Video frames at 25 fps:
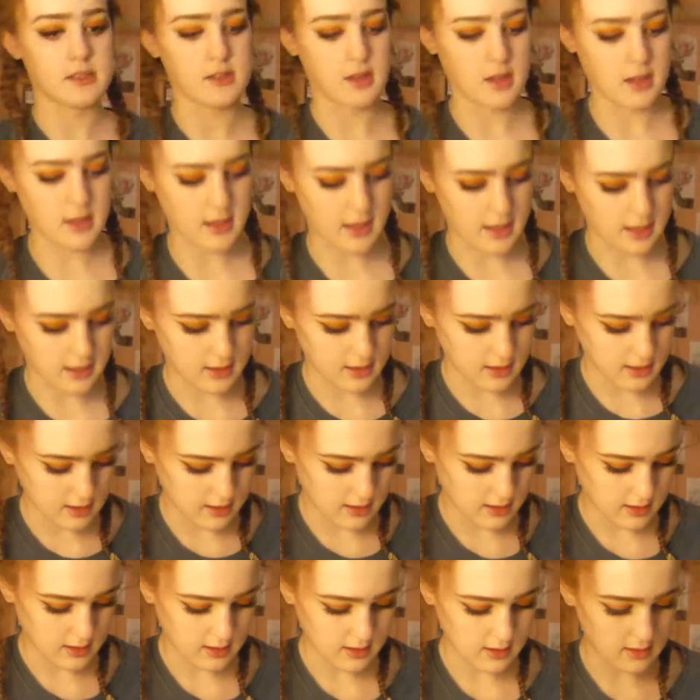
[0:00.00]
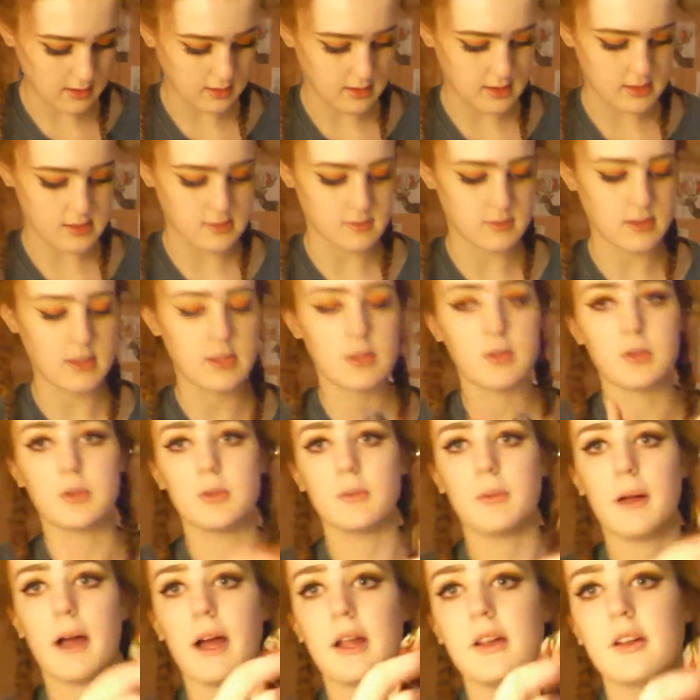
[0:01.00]
got like this really
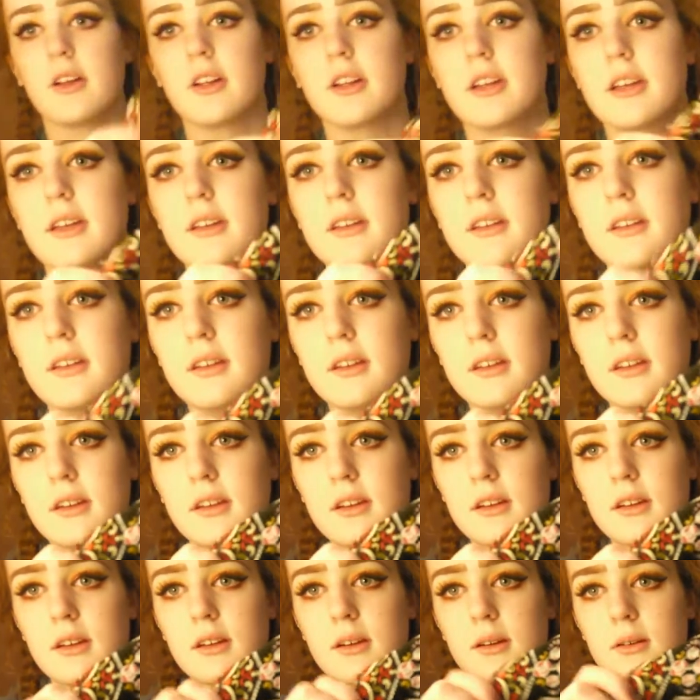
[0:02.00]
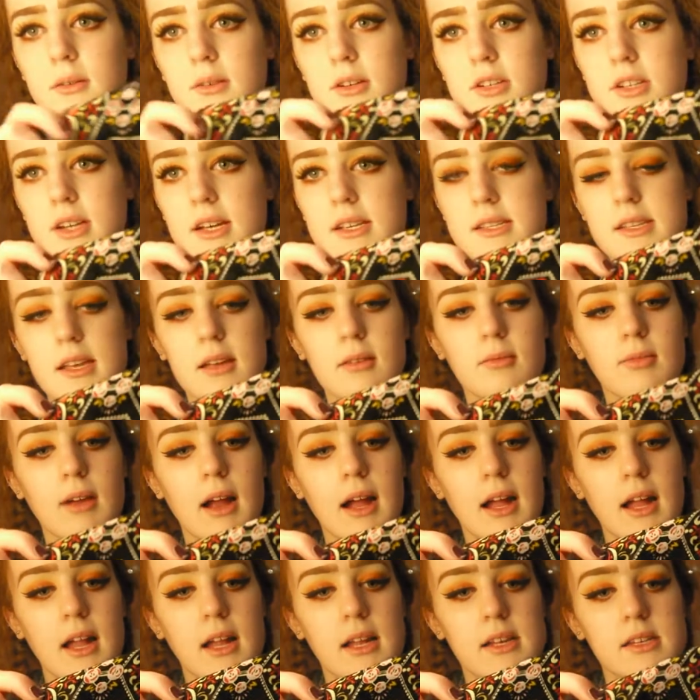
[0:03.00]
cool pattern on it which has like
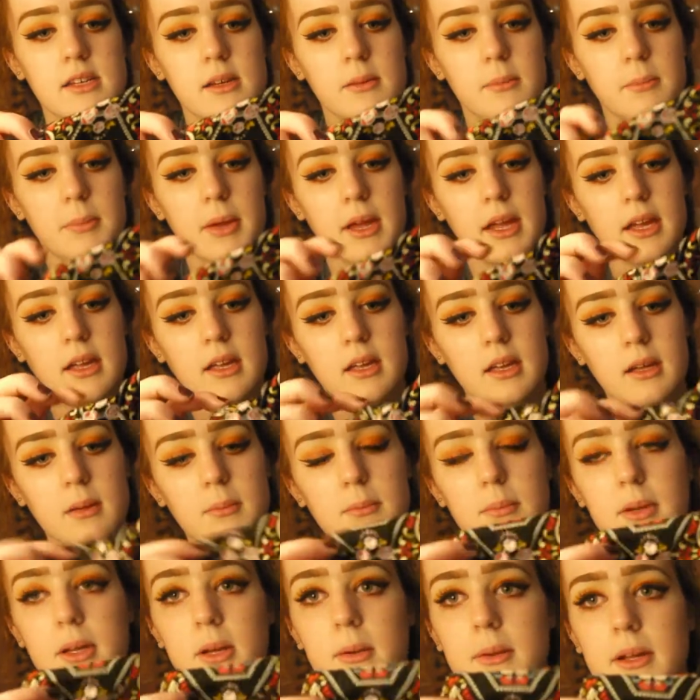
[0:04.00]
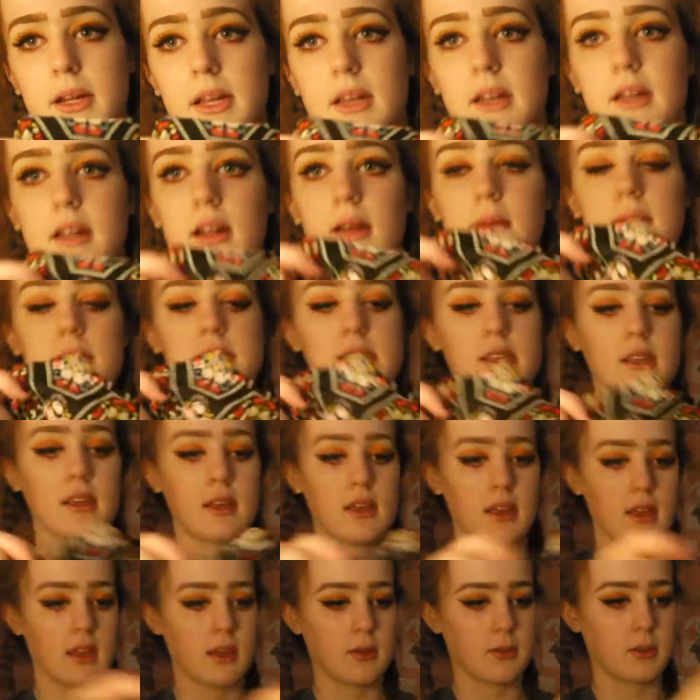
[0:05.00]
red and pink and blue in it, and I was
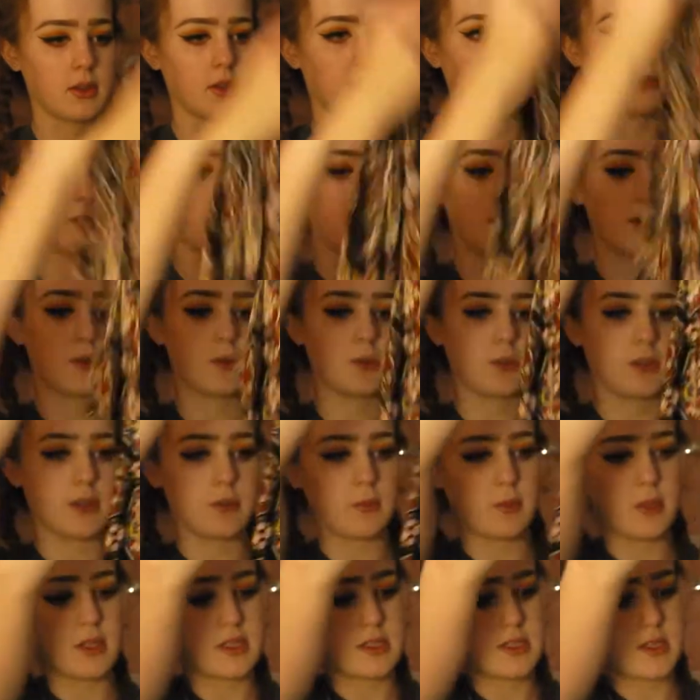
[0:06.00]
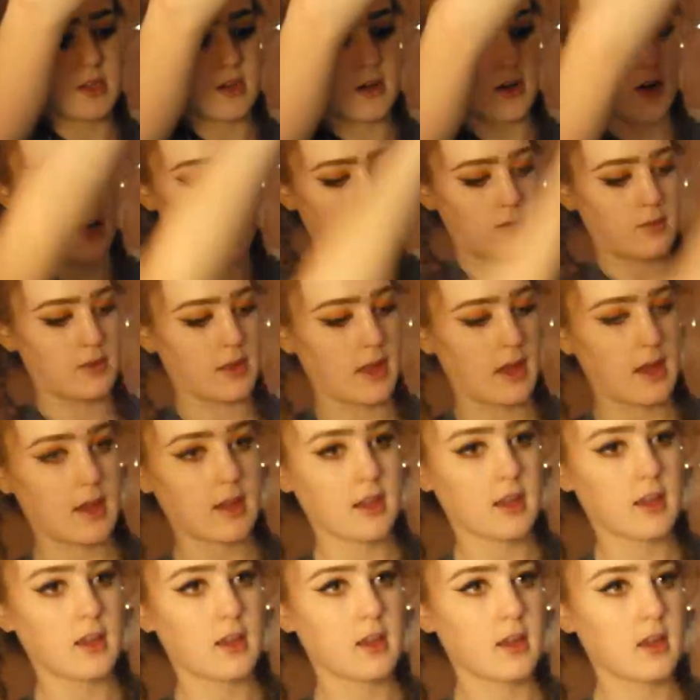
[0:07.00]
thinking it would look really cool in winter over
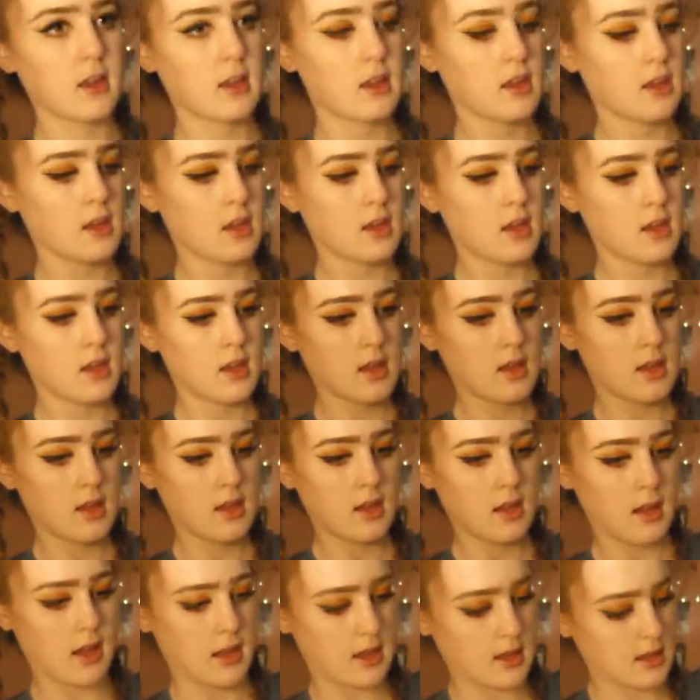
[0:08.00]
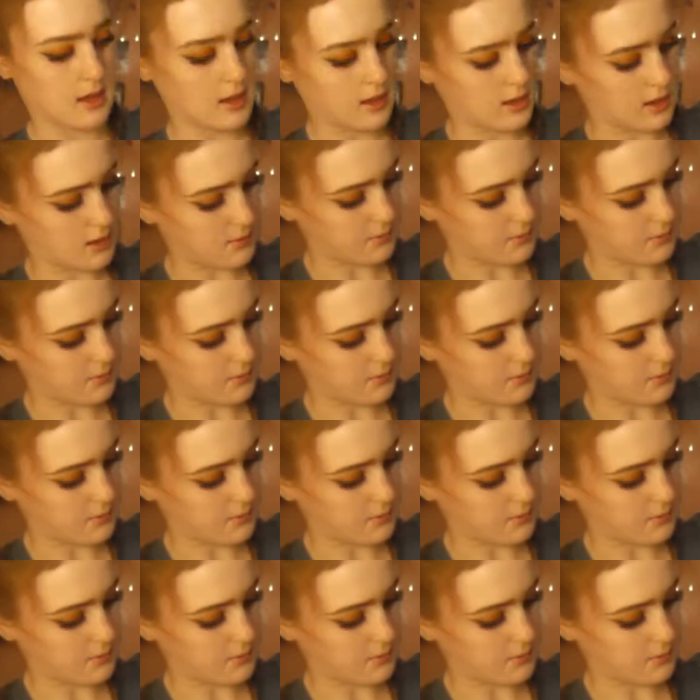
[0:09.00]
like a